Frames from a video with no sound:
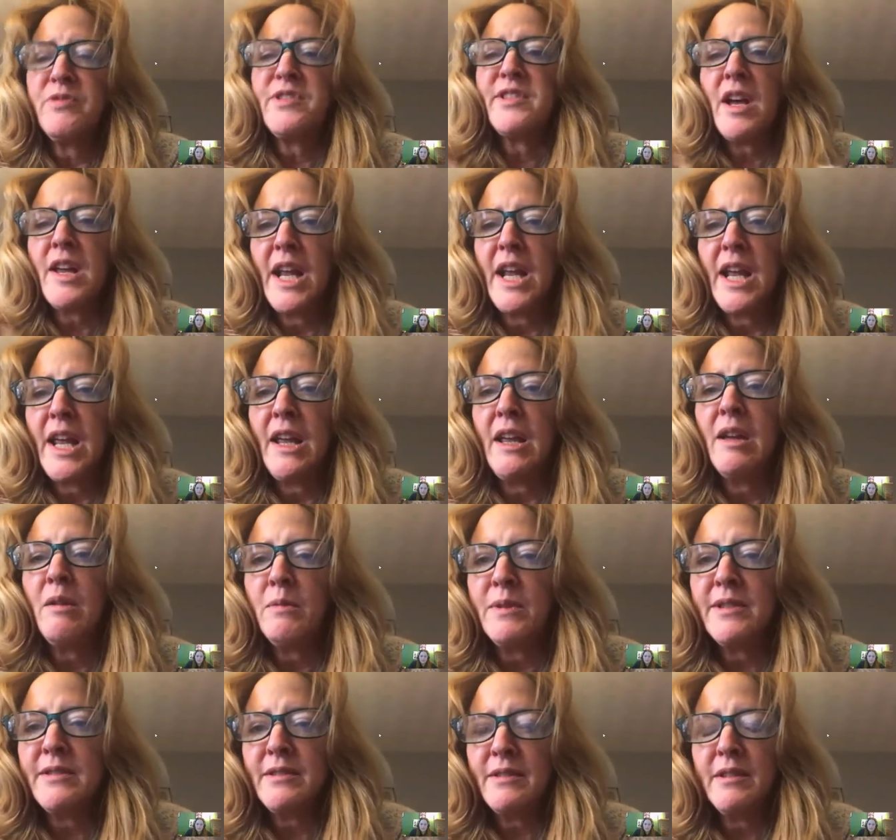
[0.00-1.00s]
sunny.
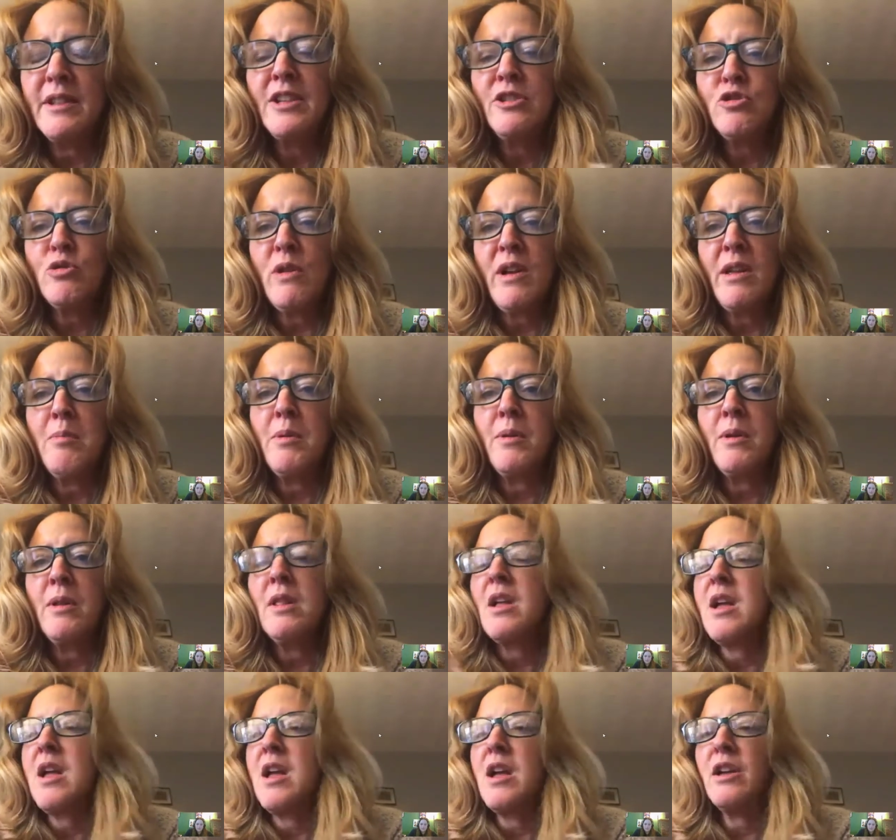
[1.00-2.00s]
It was enjoyable.